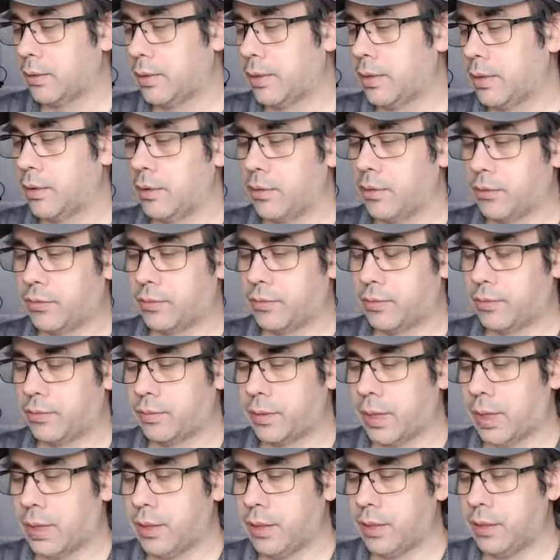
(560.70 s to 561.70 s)

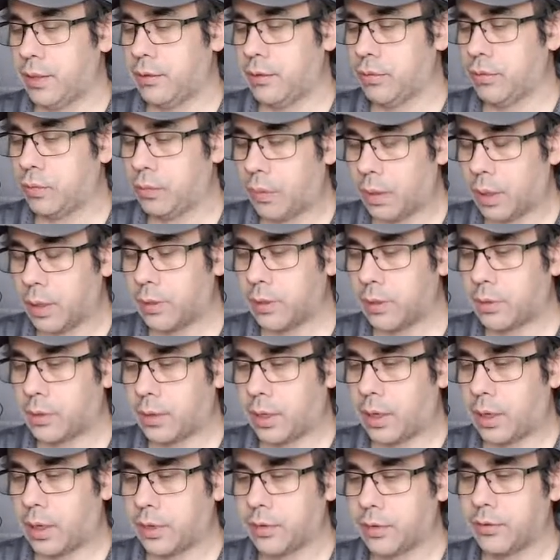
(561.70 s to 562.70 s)
there's at least one
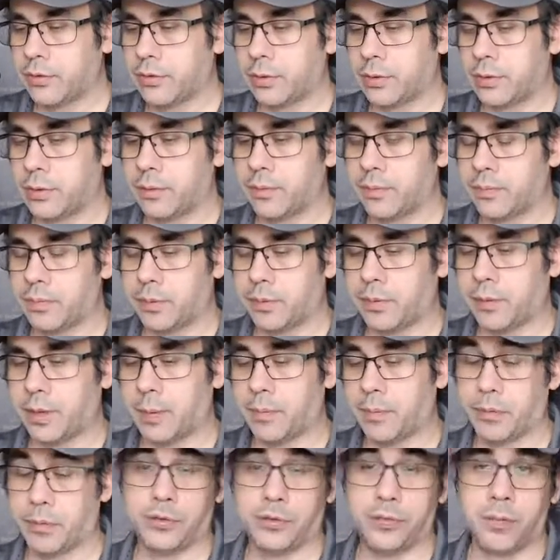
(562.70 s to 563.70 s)
console
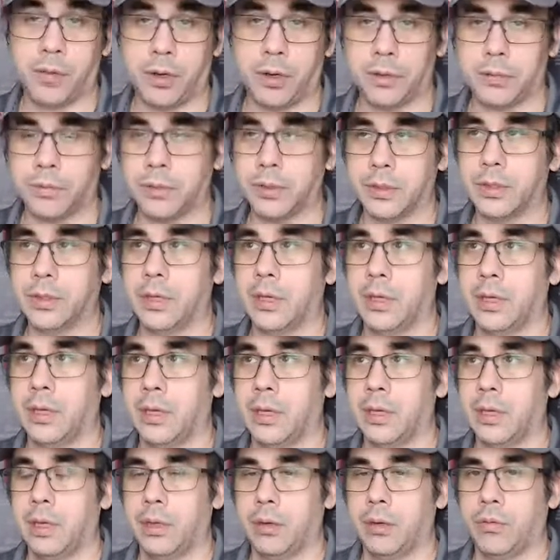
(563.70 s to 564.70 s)
prop, a small
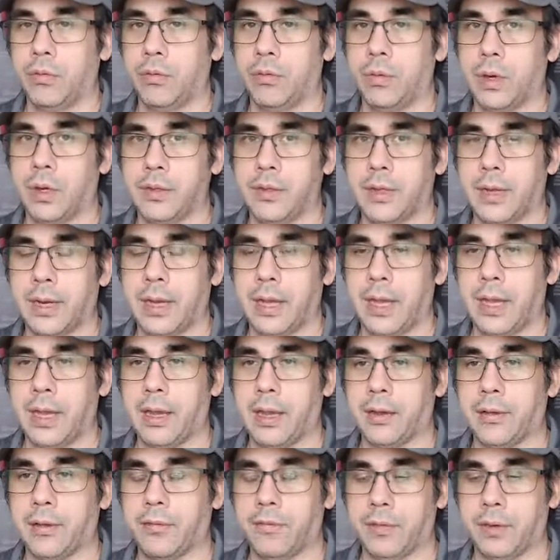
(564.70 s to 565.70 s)
one that I
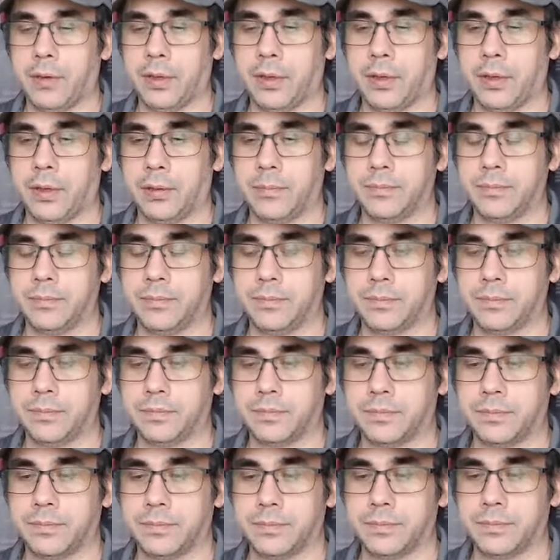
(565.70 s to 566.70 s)
have. I
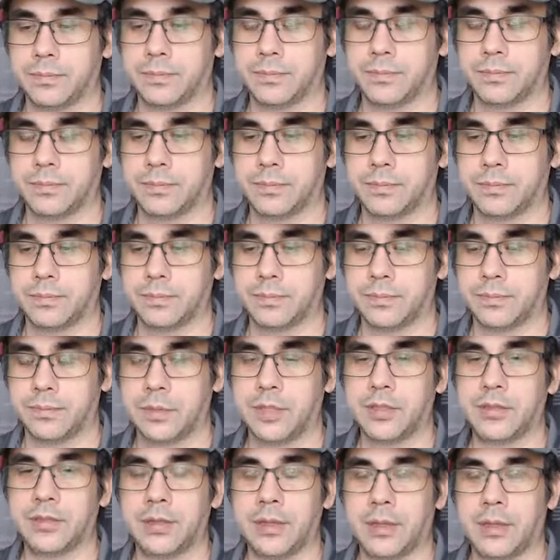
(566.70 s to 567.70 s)

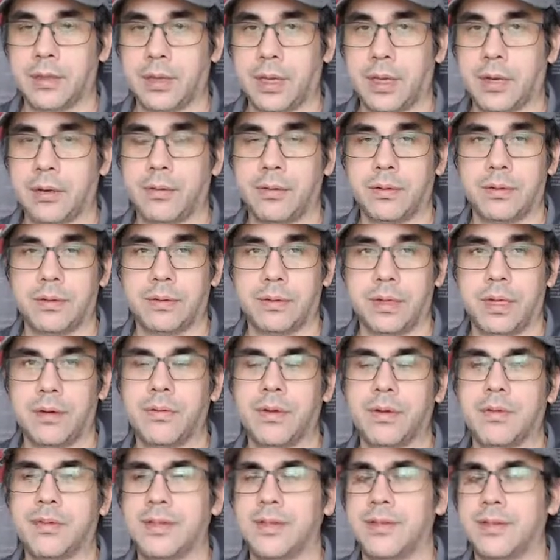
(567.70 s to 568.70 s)
don't
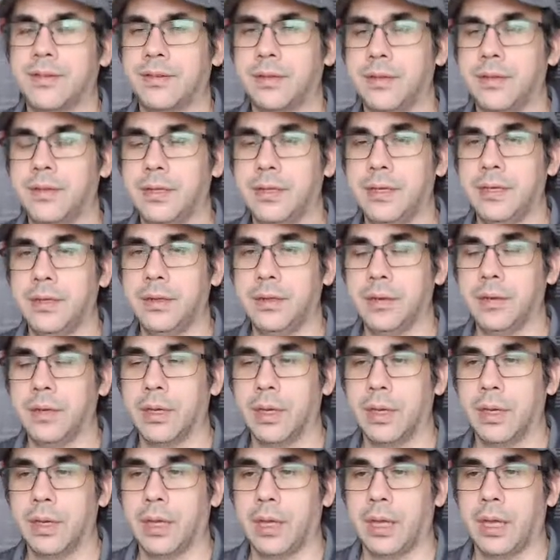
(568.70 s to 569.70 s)
want to say
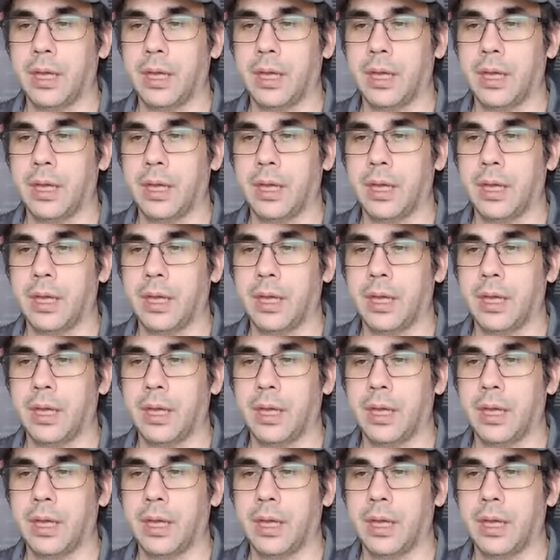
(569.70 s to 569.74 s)
discontinued.